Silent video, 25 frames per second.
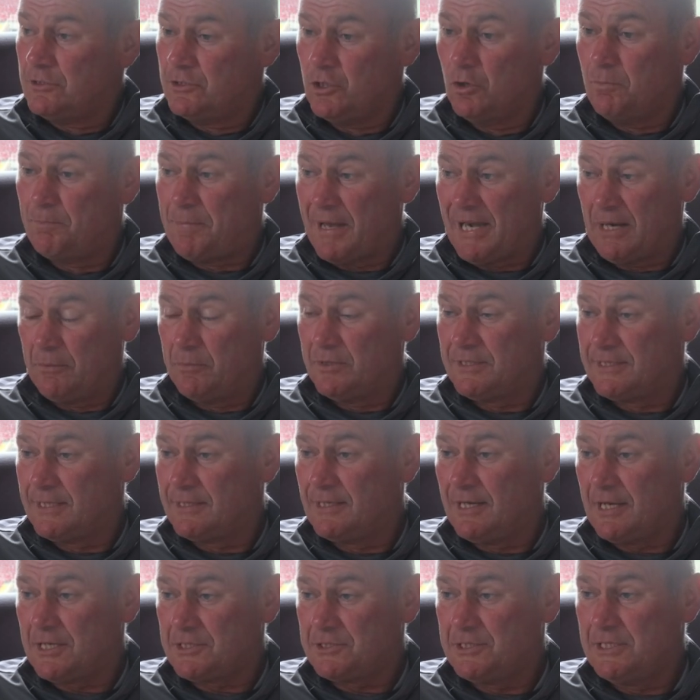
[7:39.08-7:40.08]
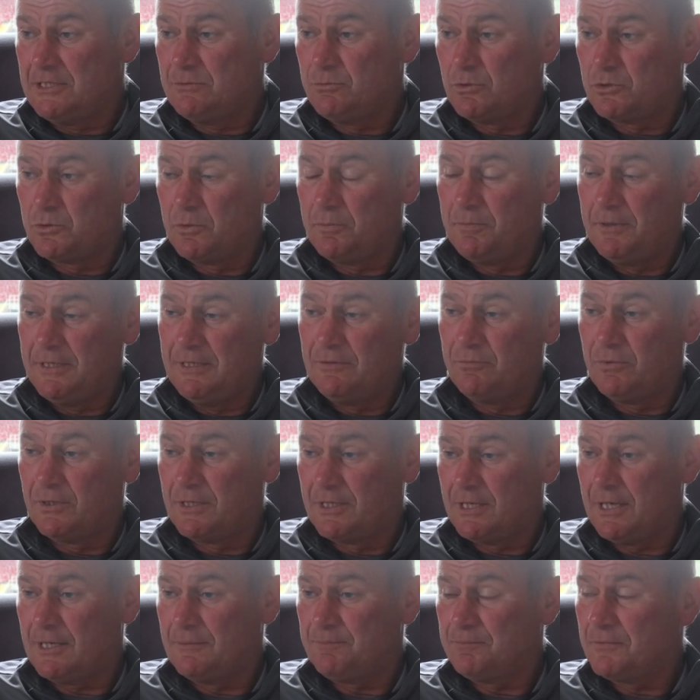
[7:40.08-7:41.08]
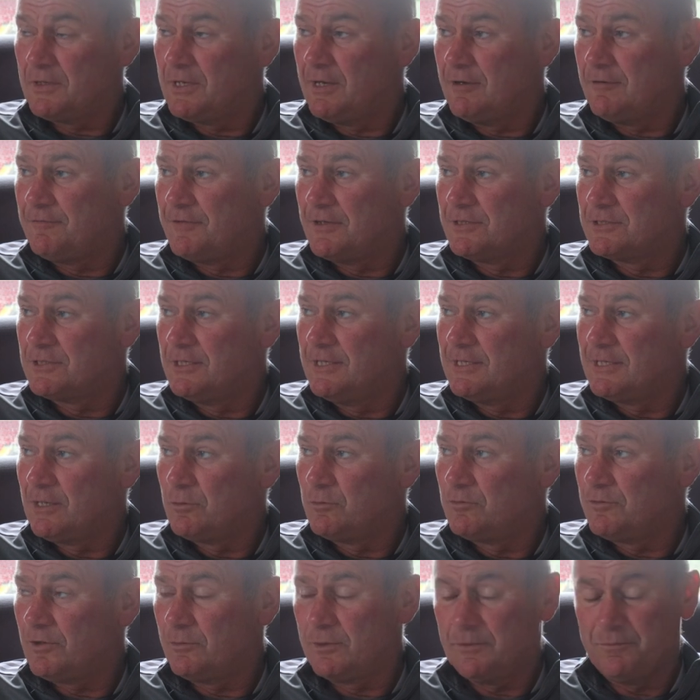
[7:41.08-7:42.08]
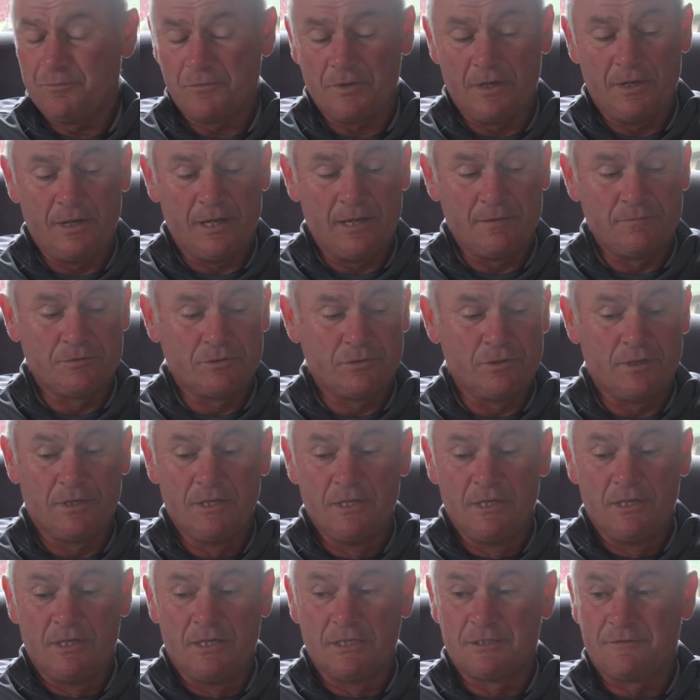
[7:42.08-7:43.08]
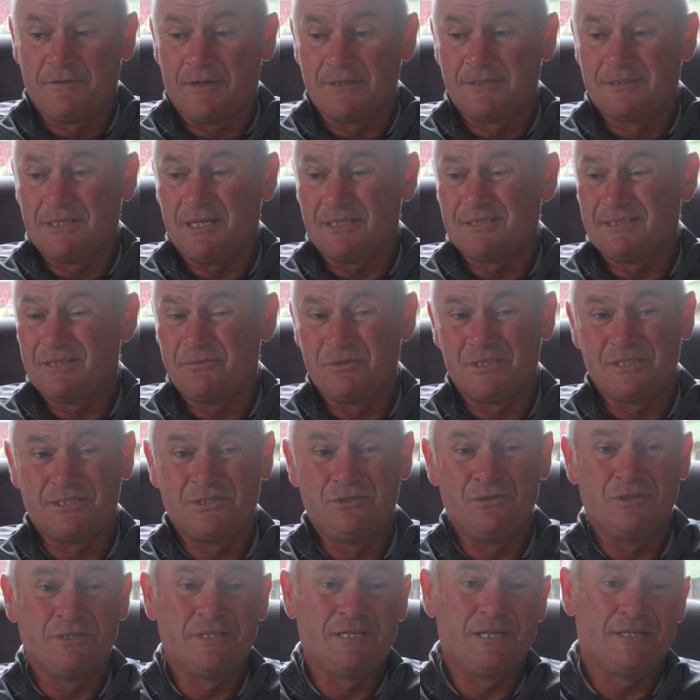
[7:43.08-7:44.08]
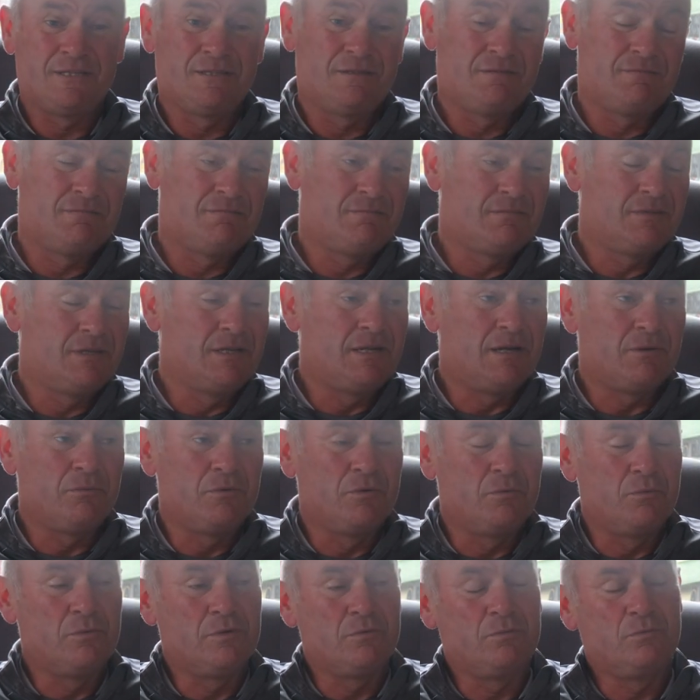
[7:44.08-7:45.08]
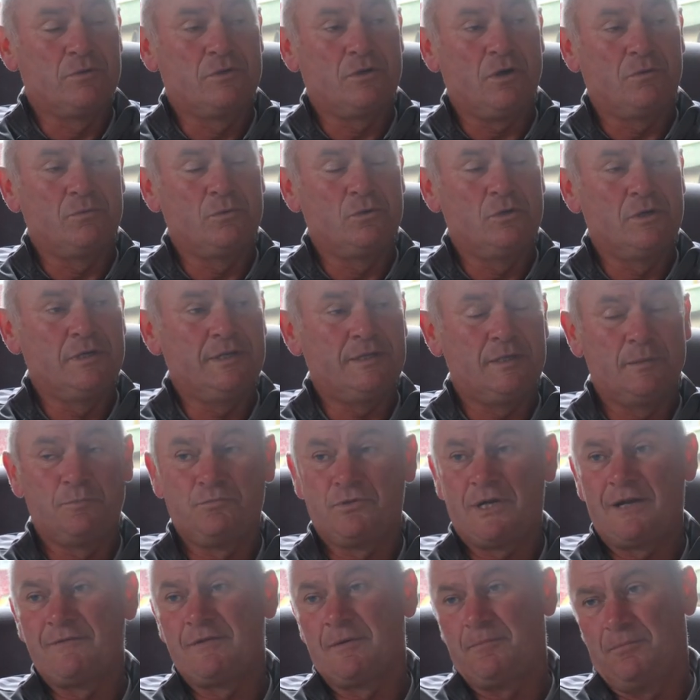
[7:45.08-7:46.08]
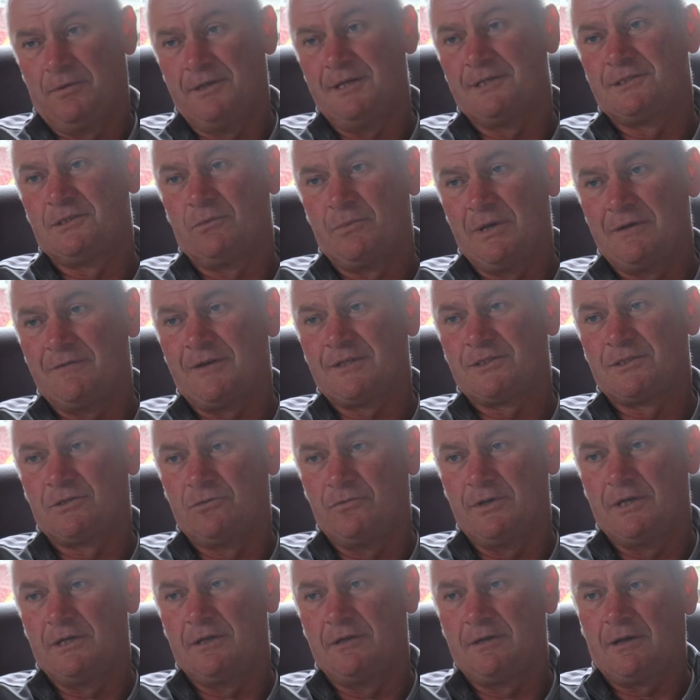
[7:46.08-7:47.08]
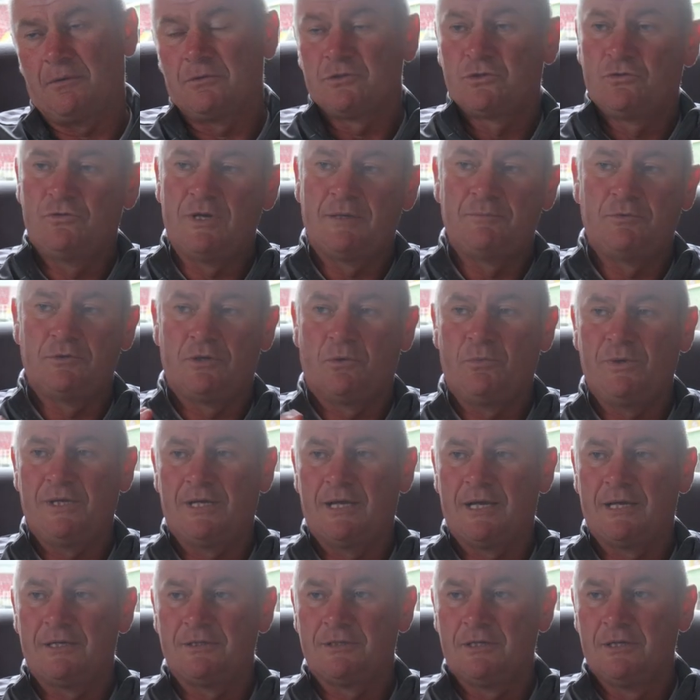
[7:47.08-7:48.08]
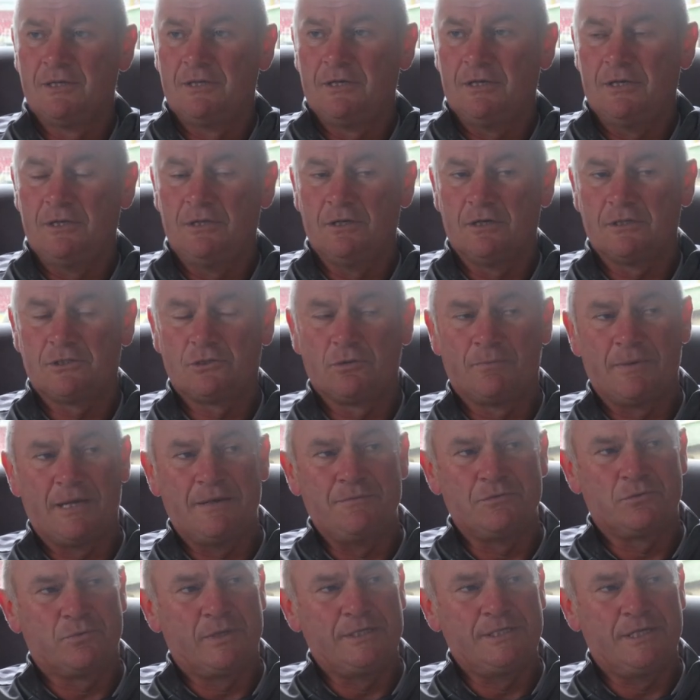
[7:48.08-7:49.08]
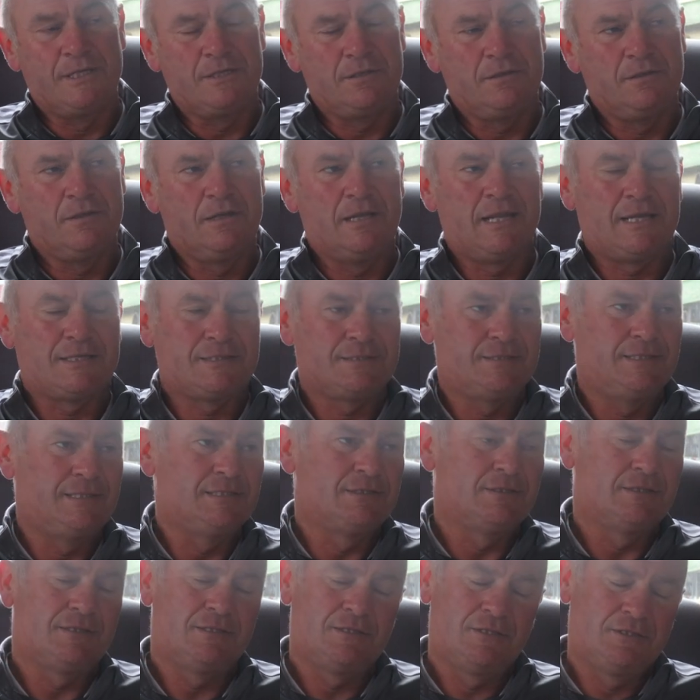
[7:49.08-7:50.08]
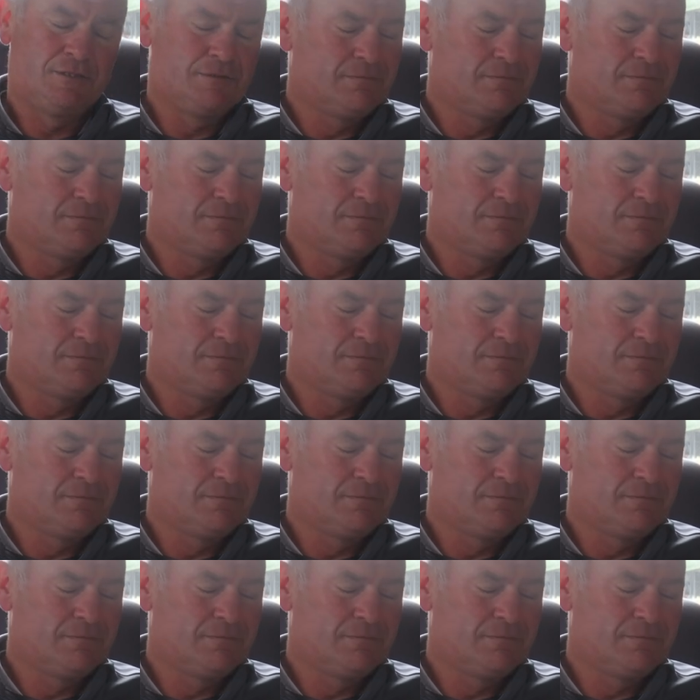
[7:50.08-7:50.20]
do better than we did last season, which we believe we can. Everything's laid out for us. So it's fantastic. We're just doing get, you know, we've got a little private place away. That's great. And that was great about the weekend. You know, sometimes when you last season